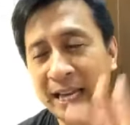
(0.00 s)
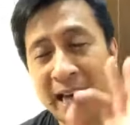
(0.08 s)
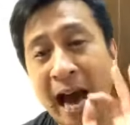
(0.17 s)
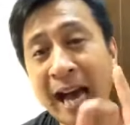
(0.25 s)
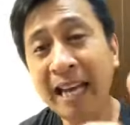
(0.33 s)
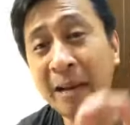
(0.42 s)
And
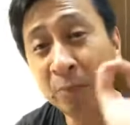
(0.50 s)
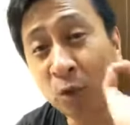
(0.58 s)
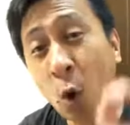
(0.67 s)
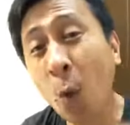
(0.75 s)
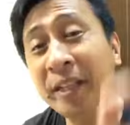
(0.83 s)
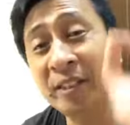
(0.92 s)
I am
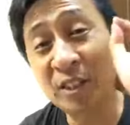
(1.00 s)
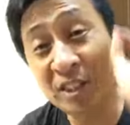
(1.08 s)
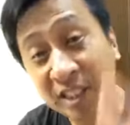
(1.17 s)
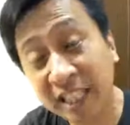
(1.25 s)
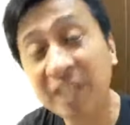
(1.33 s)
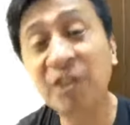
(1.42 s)
going to
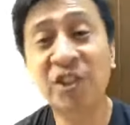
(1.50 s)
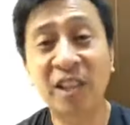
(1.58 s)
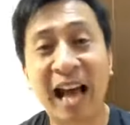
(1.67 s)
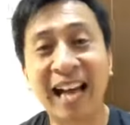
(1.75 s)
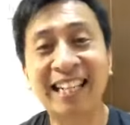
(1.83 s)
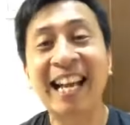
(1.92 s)
teach
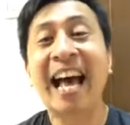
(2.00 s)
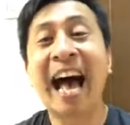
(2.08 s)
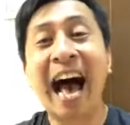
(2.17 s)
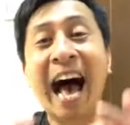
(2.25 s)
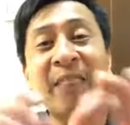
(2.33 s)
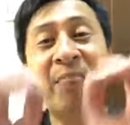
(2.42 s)
that
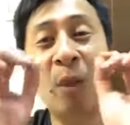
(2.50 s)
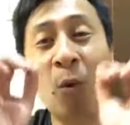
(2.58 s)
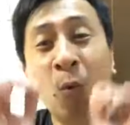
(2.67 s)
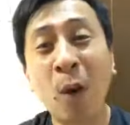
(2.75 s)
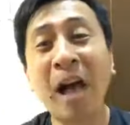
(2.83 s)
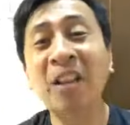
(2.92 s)
at the
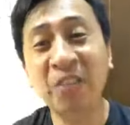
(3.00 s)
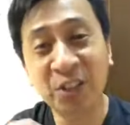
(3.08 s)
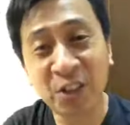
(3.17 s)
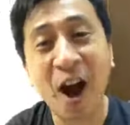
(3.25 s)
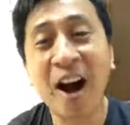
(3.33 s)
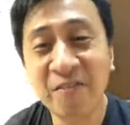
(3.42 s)

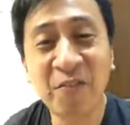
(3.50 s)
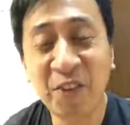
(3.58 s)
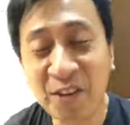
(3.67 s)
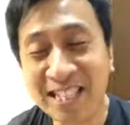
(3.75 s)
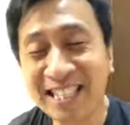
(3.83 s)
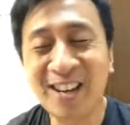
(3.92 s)
Wealth
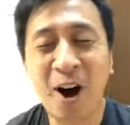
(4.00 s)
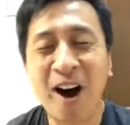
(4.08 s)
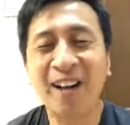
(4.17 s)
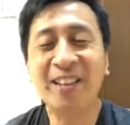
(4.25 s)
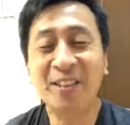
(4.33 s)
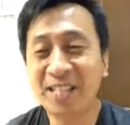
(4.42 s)
Conference
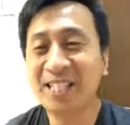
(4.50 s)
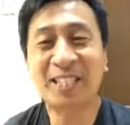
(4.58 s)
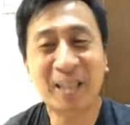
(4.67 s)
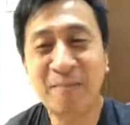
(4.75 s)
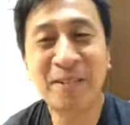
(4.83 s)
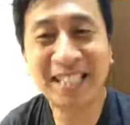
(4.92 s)
on this
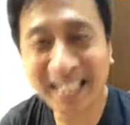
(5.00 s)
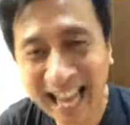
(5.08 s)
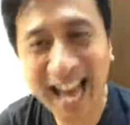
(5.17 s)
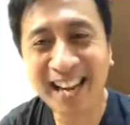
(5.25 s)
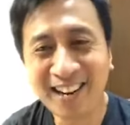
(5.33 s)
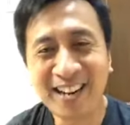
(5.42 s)
coming
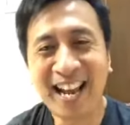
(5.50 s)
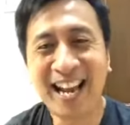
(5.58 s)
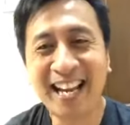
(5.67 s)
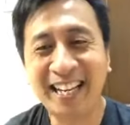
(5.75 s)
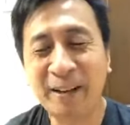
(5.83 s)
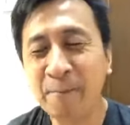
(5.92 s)

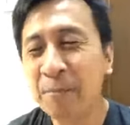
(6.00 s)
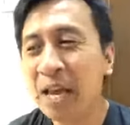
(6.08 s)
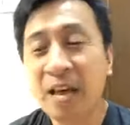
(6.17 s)
Saturday.